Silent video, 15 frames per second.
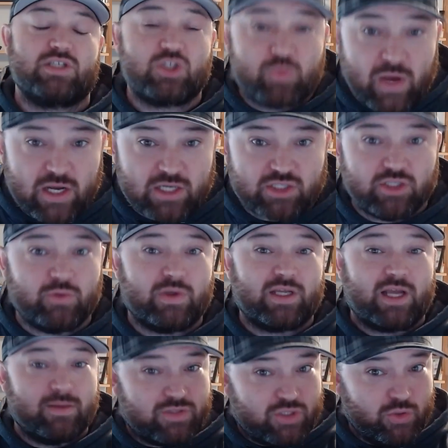especially when it
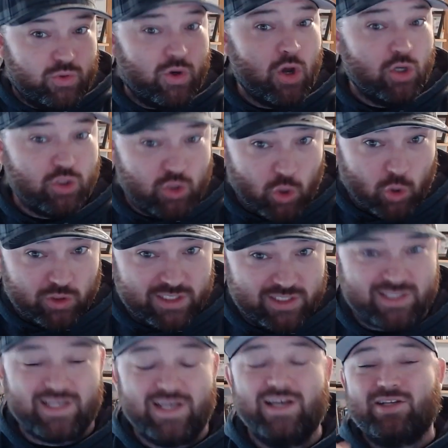comes to
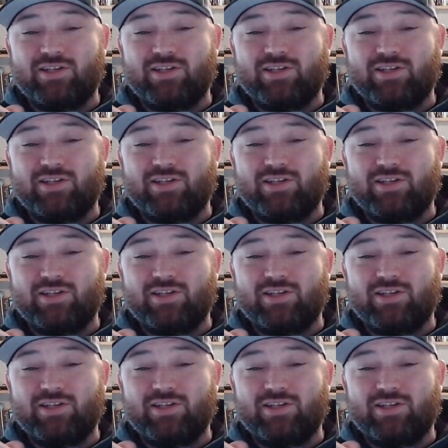Tolis.